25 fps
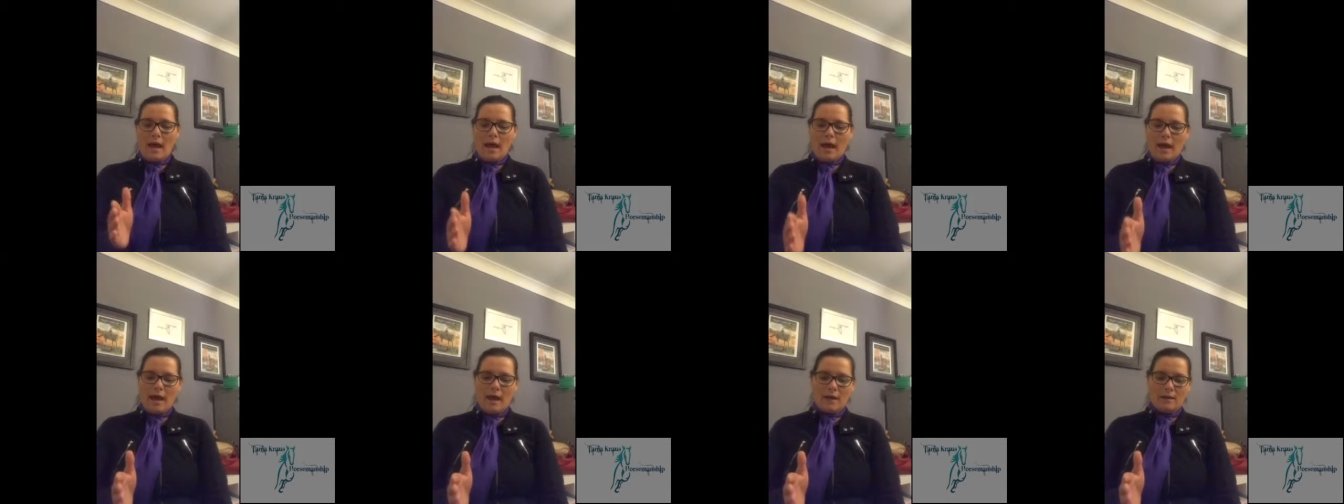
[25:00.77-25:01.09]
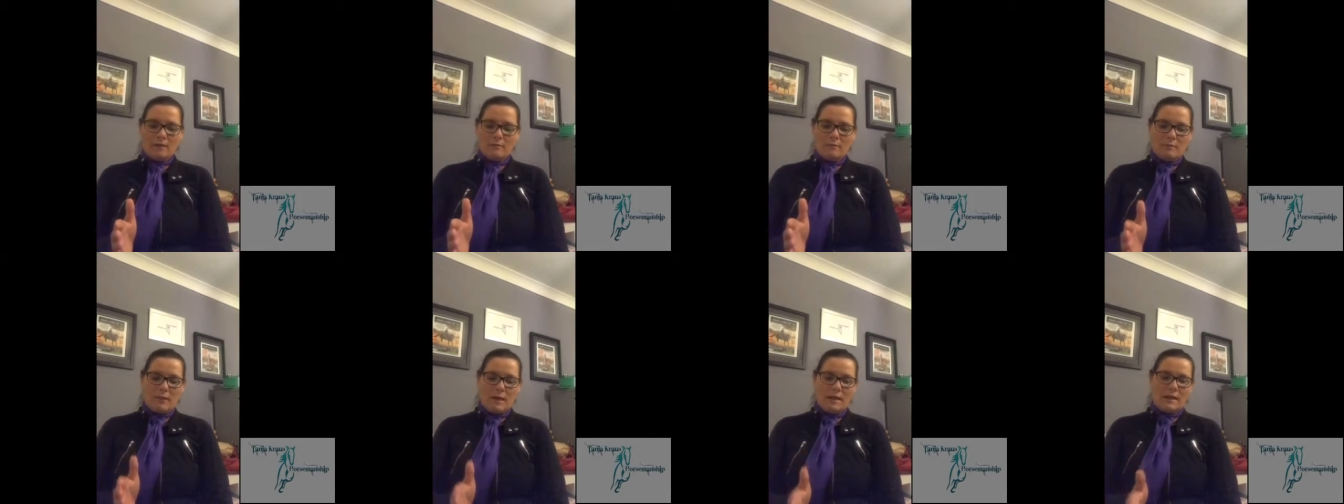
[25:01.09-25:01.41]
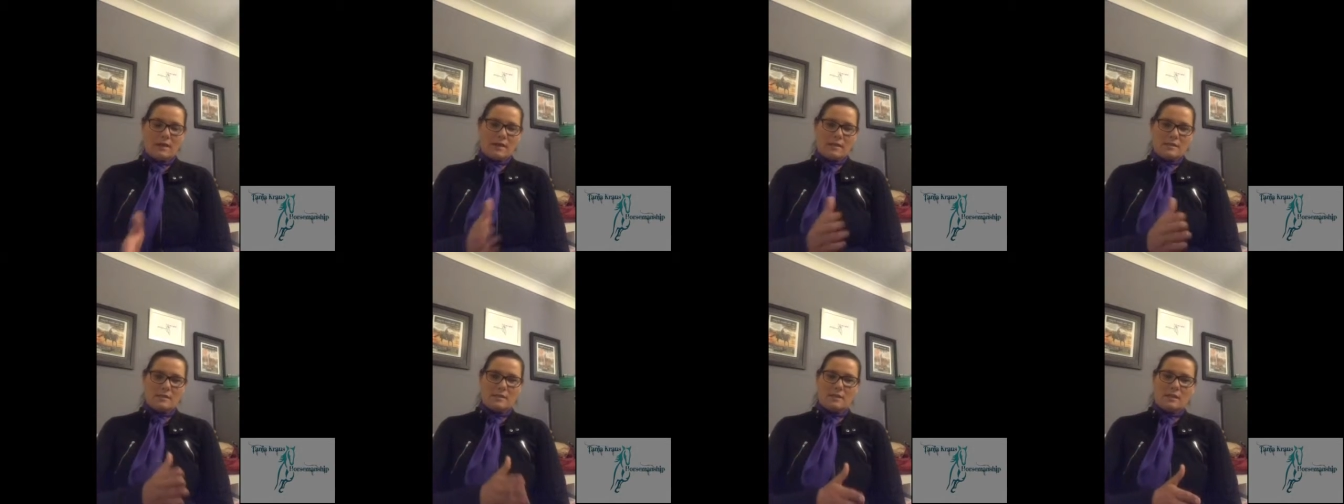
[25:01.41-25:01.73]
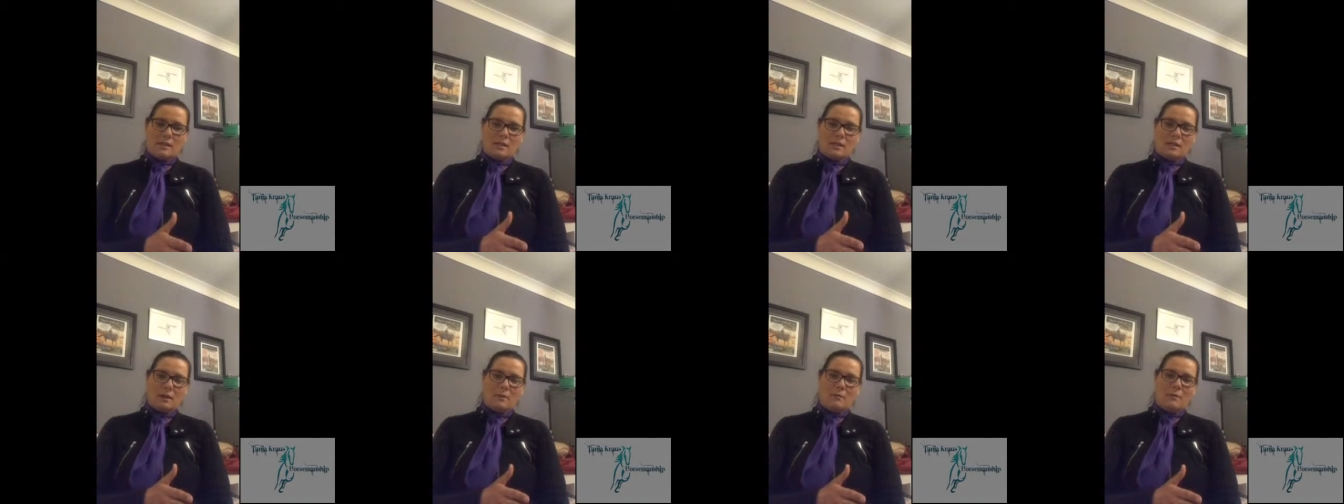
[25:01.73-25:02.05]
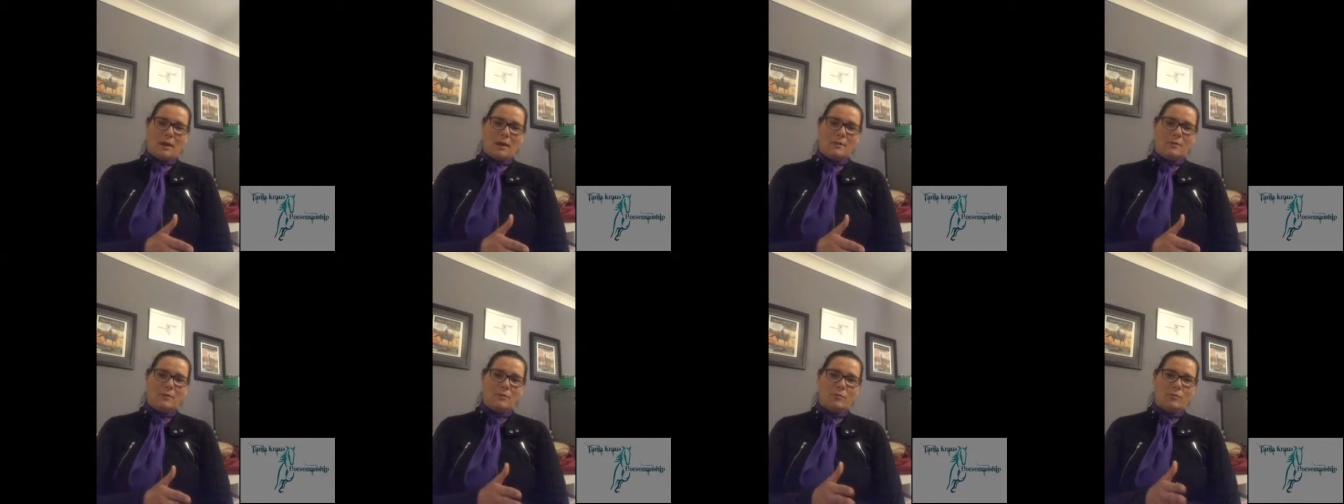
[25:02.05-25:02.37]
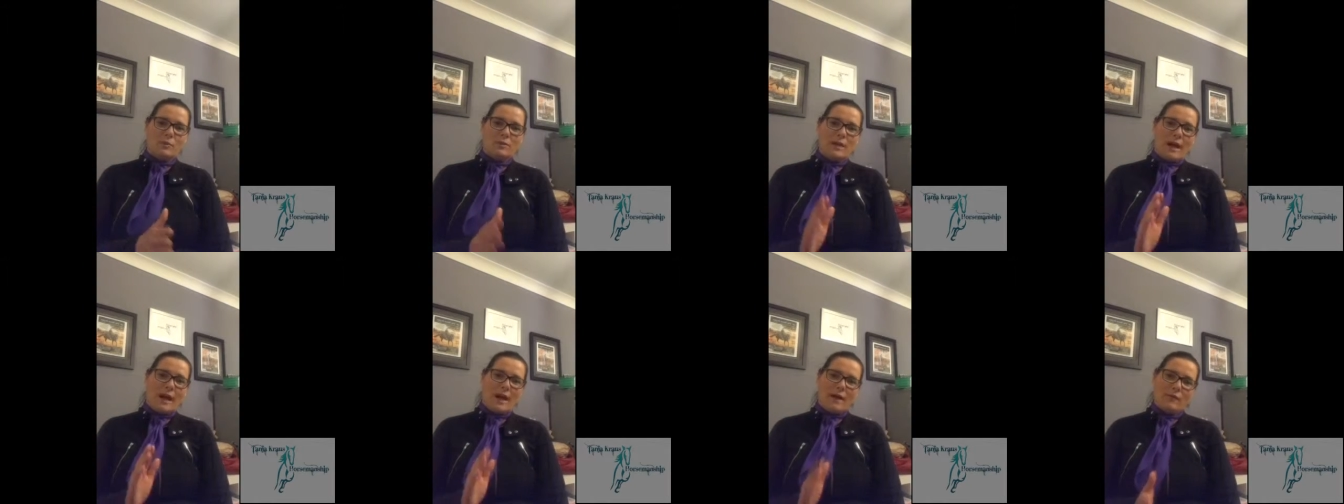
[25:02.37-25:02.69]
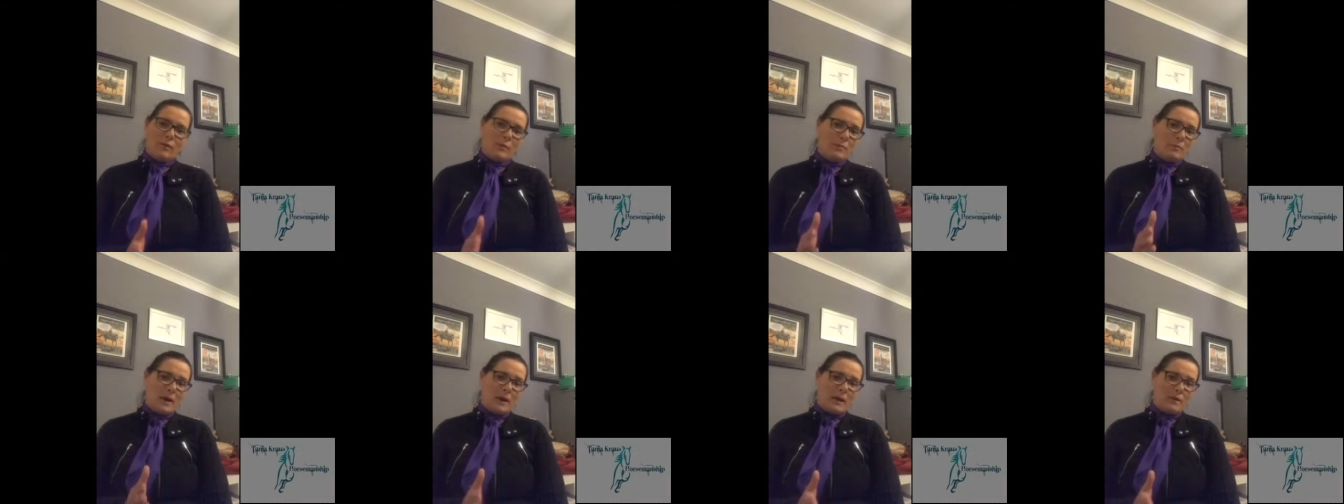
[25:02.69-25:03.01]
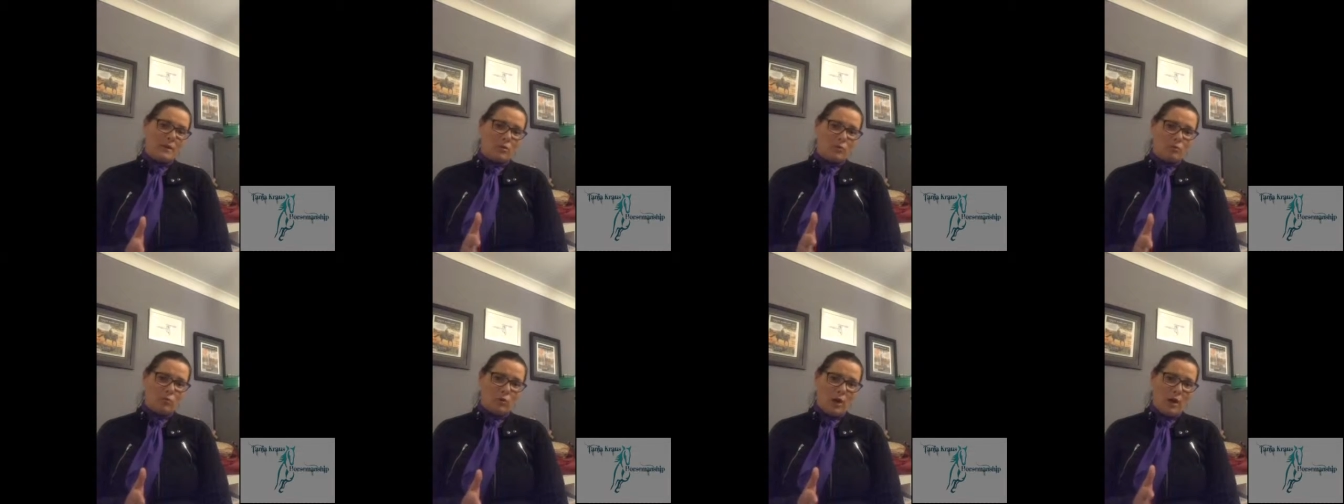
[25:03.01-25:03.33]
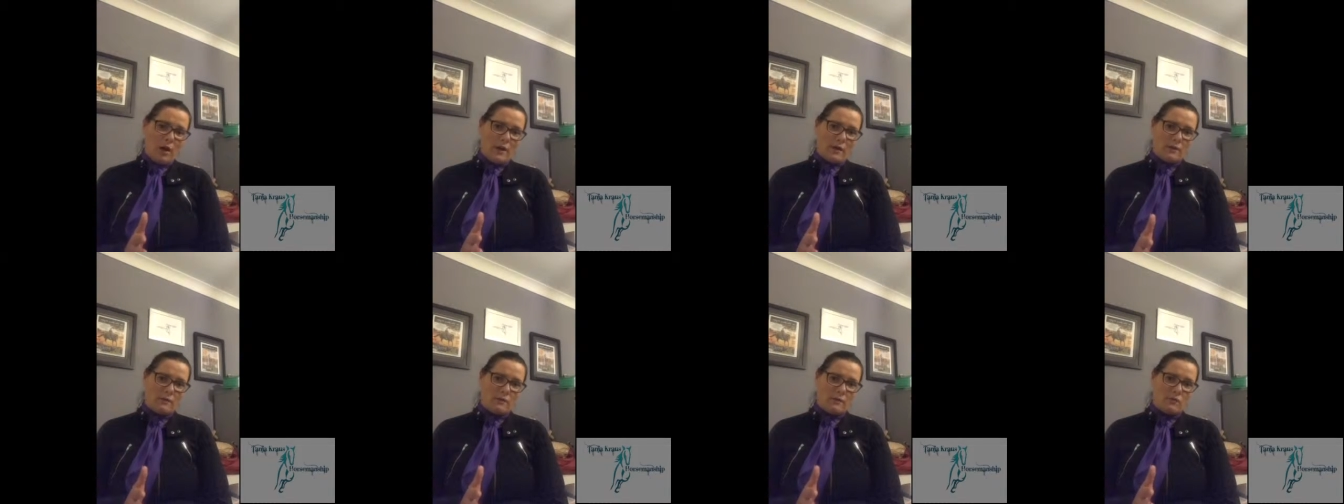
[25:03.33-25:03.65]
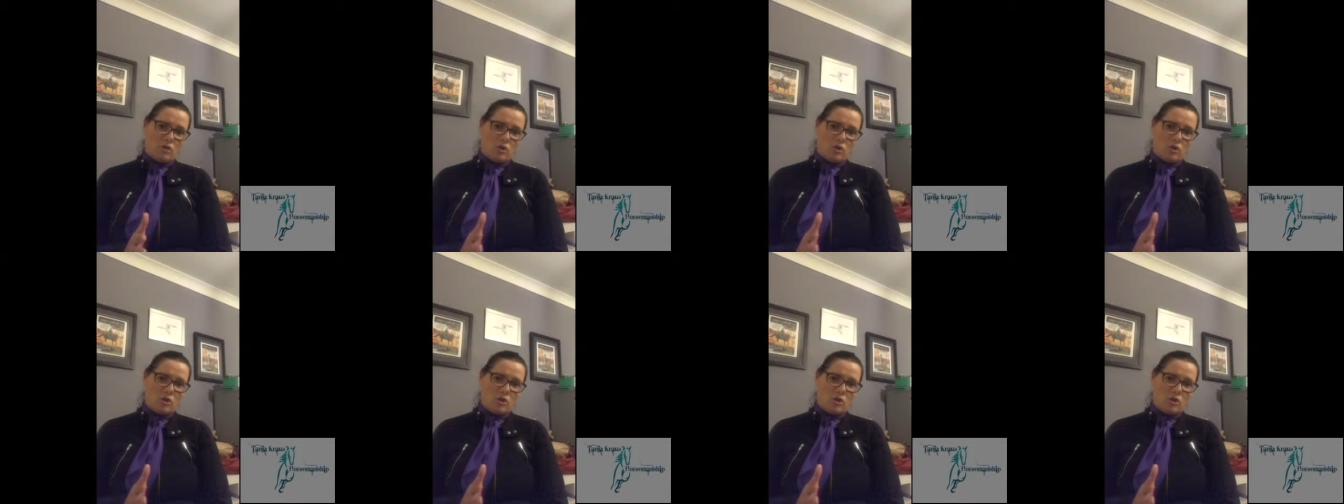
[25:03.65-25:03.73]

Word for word: and make us think that maybe we haven't made the right